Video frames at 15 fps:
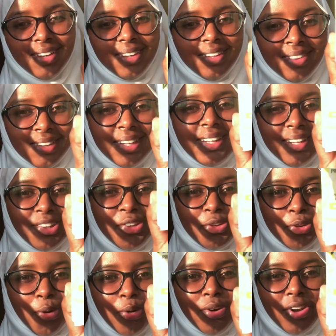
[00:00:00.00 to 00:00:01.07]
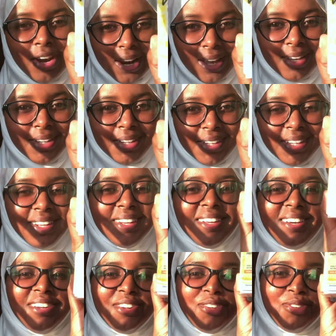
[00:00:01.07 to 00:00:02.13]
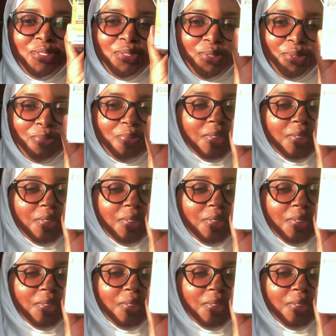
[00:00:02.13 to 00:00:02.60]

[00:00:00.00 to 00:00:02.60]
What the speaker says: this is so nice. It is.